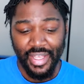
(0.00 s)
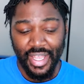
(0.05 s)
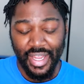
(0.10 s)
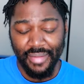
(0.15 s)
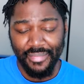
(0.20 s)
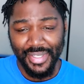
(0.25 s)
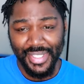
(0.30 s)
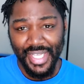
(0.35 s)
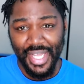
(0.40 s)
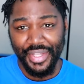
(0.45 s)

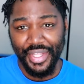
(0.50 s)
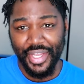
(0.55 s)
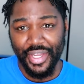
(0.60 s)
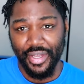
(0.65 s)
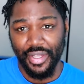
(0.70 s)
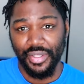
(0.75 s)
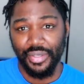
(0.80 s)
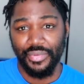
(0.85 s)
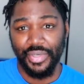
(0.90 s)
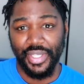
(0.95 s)
every time the
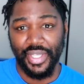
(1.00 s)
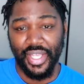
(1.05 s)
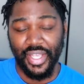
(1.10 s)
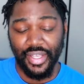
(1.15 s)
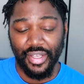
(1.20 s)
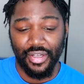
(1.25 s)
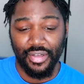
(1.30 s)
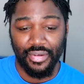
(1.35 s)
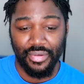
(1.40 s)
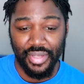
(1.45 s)
killer would
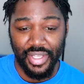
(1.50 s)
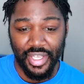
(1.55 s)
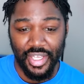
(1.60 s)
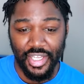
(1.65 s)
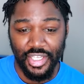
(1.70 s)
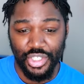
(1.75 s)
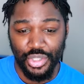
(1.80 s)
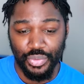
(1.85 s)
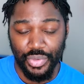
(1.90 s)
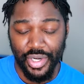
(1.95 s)
kill
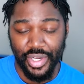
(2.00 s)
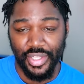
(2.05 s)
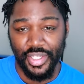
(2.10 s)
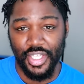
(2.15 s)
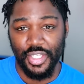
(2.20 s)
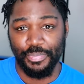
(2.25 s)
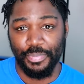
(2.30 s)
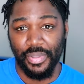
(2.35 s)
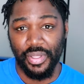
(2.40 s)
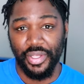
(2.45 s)
each one of
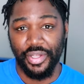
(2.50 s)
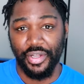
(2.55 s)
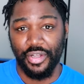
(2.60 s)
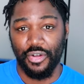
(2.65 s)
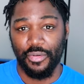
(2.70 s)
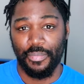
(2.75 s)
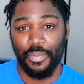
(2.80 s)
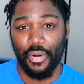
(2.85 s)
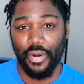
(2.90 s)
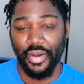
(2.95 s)
these
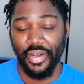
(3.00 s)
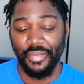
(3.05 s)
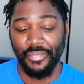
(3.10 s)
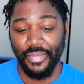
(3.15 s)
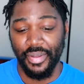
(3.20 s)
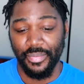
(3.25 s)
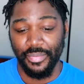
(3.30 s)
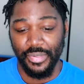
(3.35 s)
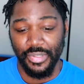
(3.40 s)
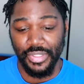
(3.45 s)
political party
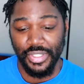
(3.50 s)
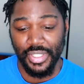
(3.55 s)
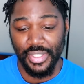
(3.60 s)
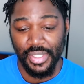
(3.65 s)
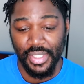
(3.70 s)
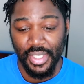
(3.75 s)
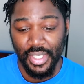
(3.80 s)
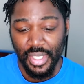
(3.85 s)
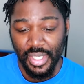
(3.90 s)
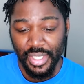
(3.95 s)

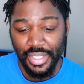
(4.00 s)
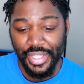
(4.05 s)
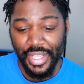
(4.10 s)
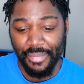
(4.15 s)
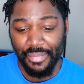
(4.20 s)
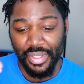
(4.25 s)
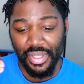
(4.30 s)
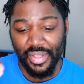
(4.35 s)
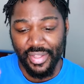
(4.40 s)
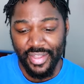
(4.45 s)
members, they
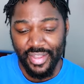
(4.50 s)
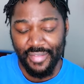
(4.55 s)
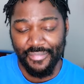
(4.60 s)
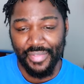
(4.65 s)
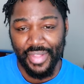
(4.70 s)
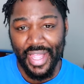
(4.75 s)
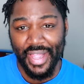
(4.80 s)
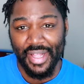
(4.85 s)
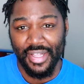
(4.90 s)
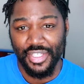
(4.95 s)
would leave
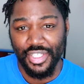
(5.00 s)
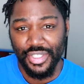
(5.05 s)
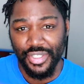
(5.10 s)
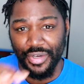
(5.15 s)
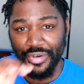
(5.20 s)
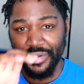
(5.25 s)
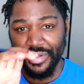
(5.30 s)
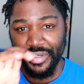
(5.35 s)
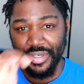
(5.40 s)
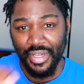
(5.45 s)
like a
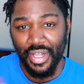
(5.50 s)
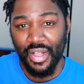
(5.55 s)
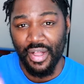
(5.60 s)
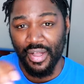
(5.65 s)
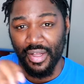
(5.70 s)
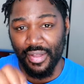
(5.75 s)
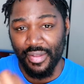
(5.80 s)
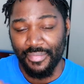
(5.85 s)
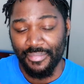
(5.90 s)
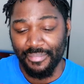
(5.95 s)
certain
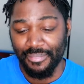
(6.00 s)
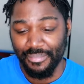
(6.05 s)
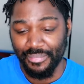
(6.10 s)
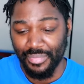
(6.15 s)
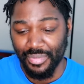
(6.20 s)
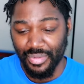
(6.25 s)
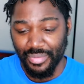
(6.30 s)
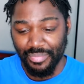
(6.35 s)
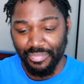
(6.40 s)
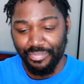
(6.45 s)
um,
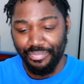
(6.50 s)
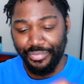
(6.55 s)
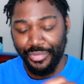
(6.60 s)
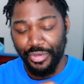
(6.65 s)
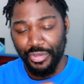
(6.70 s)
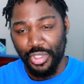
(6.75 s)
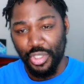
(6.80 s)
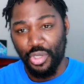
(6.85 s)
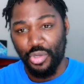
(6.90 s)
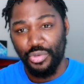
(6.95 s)

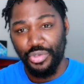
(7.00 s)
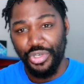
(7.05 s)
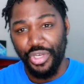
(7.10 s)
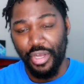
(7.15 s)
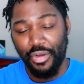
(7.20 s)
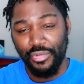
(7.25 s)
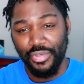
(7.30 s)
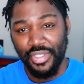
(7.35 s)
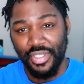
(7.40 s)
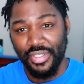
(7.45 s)
musical
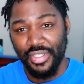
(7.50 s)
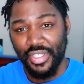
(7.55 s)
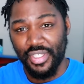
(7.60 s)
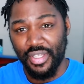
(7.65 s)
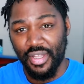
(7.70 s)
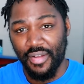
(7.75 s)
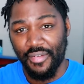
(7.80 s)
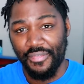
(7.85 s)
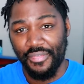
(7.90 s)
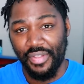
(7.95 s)
notes and
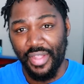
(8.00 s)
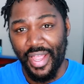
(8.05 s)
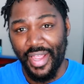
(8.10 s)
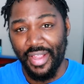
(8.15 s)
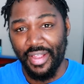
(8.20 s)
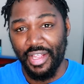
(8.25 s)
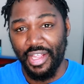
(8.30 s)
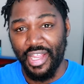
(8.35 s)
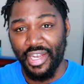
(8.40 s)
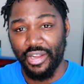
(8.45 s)
stuff
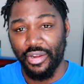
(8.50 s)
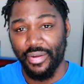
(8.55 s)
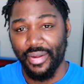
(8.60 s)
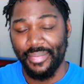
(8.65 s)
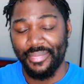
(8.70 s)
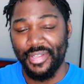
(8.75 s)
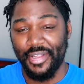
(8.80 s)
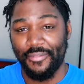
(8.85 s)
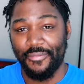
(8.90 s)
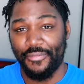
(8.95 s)
like in
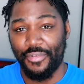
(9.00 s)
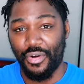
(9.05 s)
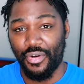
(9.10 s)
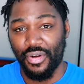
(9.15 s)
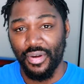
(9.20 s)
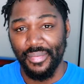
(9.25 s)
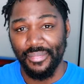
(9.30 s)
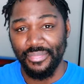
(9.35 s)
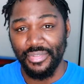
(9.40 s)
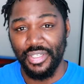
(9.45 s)
cryptic
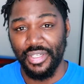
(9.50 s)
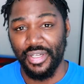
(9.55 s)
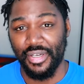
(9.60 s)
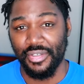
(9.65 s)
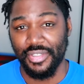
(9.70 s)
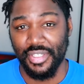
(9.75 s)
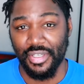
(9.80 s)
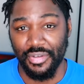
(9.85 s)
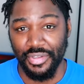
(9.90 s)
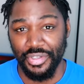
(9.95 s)
form, you know,
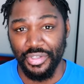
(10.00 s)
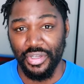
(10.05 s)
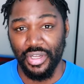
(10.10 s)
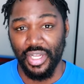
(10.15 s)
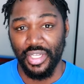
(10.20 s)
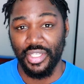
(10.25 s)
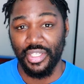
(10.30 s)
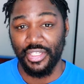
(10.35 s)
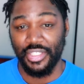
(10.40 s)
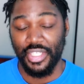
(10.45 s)
so you
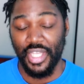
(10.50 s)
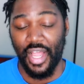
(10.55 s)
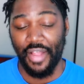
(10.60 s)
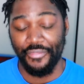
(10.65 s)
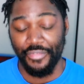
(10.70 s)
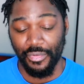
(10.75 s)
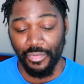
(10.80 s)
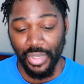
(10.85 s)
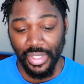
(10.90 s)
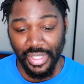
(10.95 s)
could
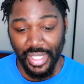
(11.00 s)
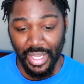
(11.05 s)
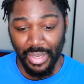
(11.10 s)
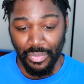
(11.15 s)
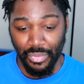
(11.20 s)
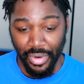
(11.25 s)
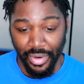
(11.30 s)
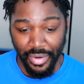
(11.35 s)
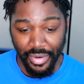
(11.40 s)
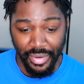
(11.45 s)
decipher what they
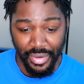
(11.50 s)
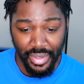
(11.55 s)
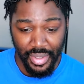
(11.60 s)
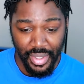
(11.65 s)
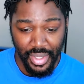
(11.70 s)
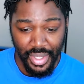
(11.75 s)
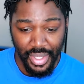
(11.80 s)
were